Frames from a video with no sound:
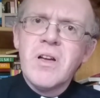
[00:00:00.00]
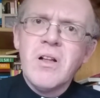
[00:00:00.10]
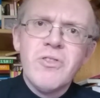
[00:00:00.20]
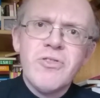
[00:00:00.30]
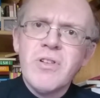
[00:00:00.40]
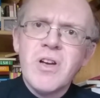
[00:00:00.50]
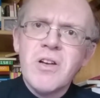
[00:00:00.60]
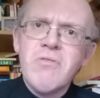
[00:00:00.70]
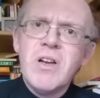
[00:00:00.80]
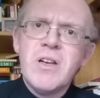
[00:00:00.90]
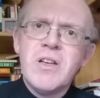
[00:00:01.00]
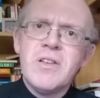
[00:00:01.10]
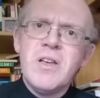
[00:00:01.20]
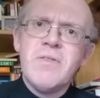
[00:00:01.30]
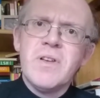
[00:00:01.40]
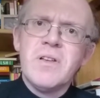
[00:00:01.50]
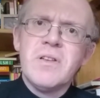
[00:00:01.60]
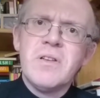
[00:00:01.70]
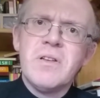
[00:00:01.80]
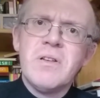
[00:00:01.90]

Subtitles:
culture a great disservice,